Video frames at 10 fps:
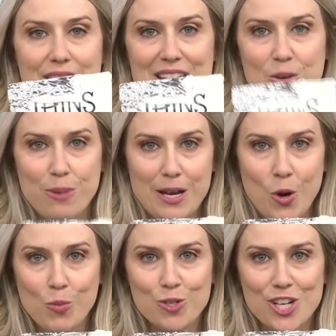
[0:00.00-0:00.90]
that your
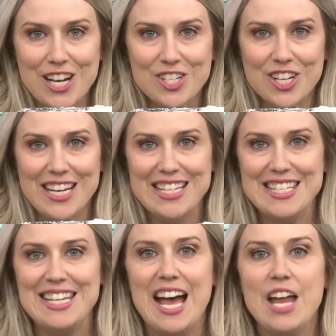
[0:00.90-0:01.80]
pinhole projector
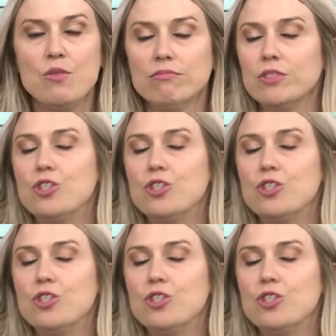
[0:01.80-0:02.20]
is done,